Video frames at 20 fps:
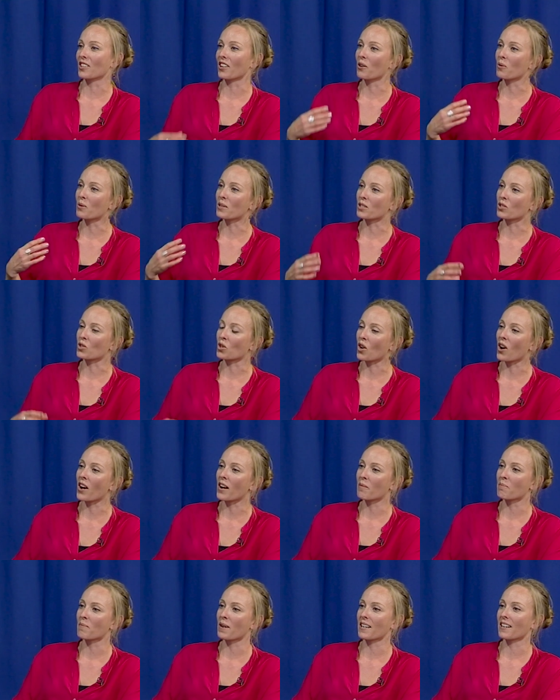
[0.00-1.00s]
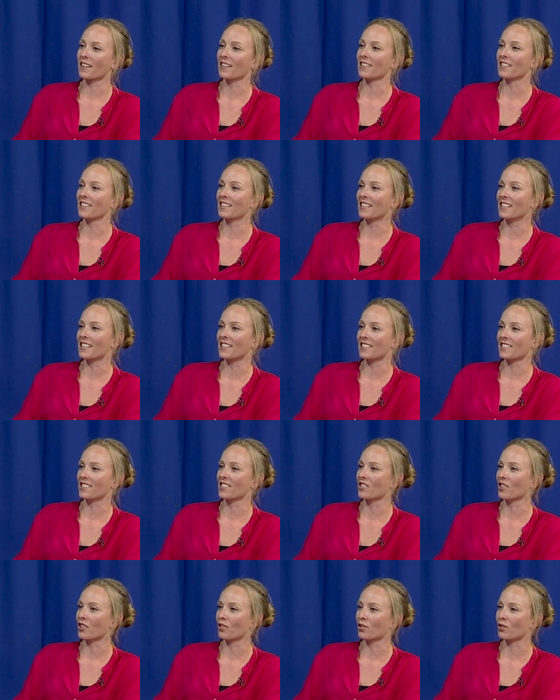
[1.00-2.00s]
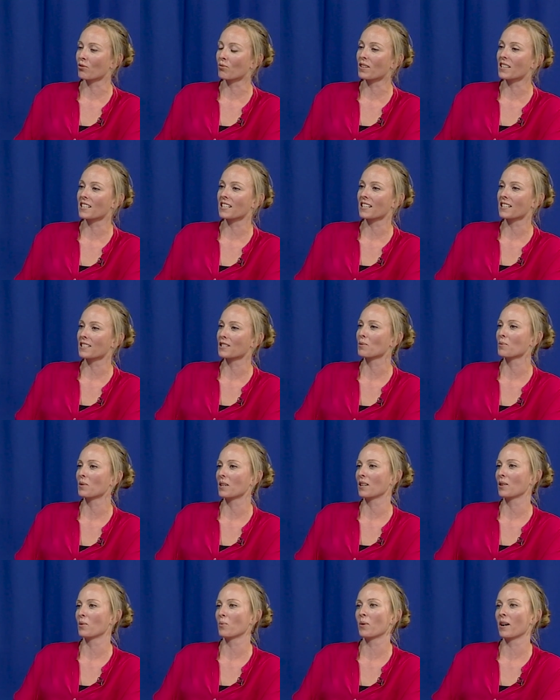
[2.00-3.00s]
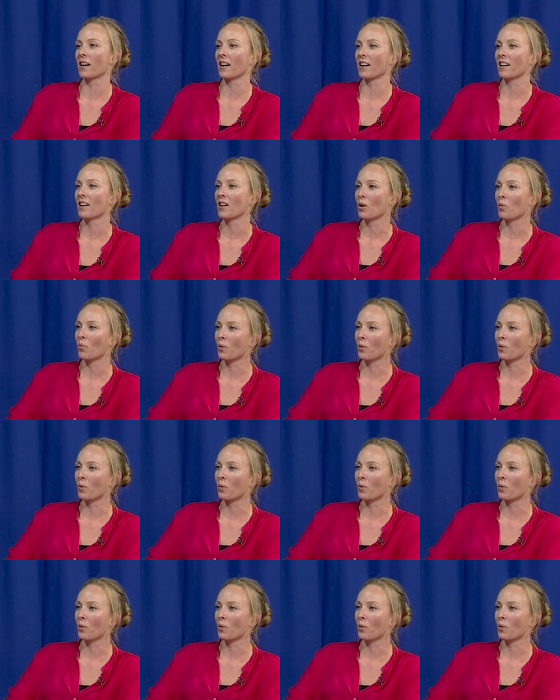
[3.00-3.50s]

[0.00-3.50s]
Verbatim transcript: So I always try and make at least you know three days a week where